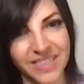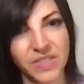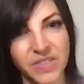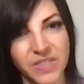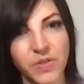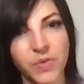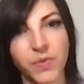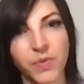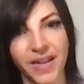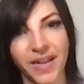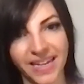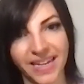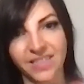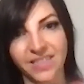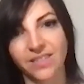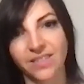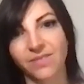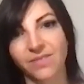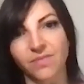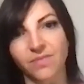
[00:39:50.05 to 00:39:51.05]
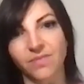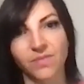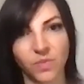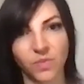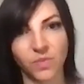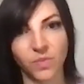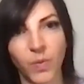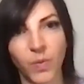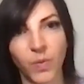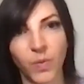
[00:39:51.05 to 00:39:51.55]
a great
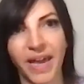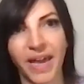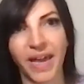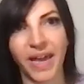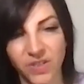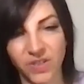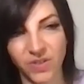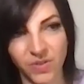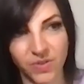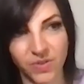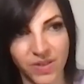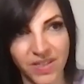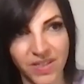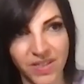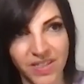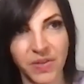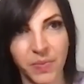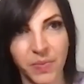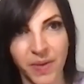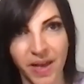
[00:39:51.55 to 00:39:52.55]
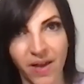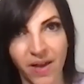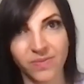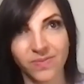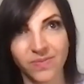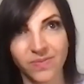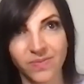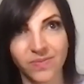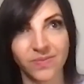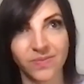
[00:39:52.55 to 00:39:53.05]
way to think about
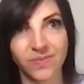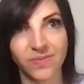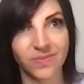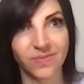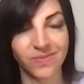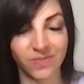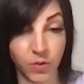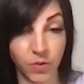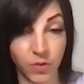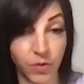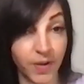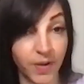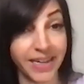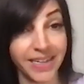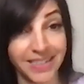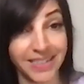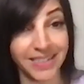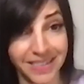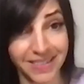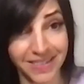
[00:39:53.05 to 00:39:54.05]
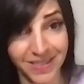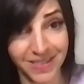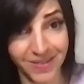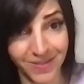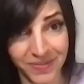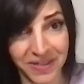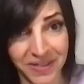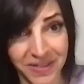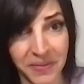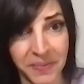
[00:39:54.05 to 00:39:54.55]
greatness.
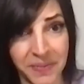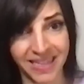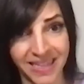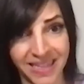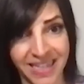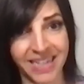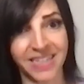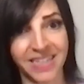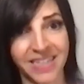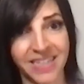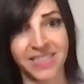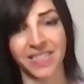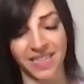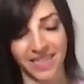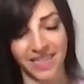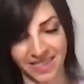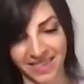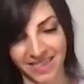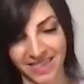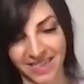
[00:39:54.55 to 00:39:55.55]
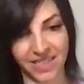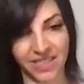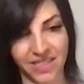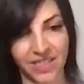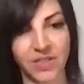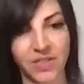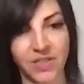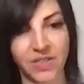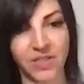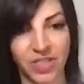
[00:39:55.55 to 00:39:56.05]
I mean, that it's an
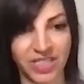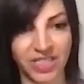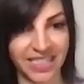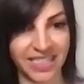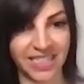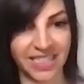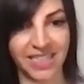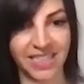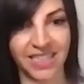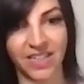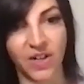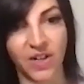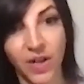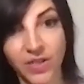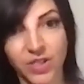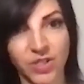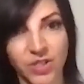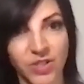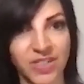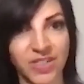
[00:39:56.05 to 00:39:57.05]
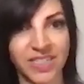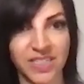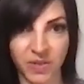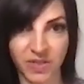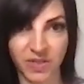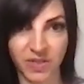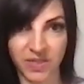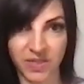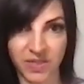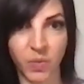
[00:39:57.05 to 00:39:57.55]
indulgence in the culture, and
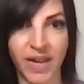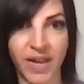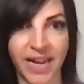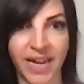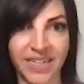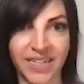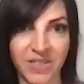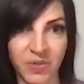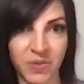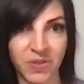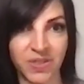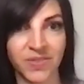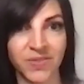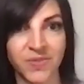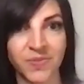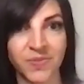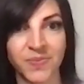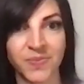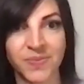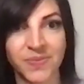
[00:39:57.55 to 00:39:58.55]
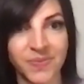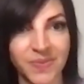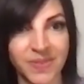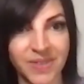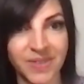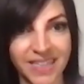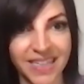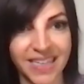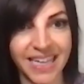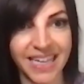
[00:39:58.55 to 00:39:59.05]
it's a way to sort of
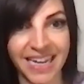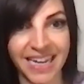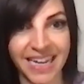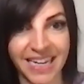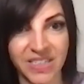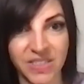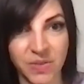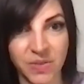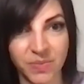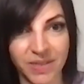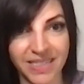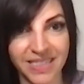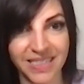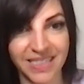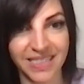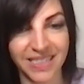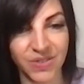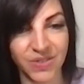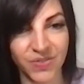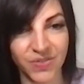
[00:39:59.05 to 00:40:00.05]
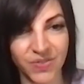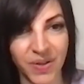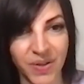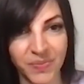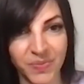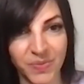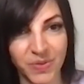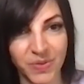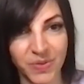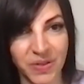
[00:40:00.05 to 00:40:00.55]
connect to the place that it's from.
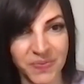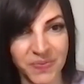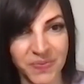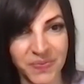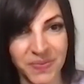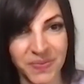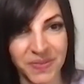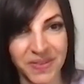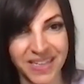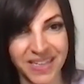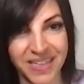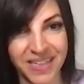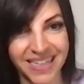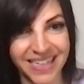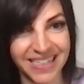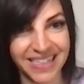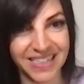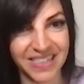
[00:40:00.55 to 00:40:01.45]
So it's a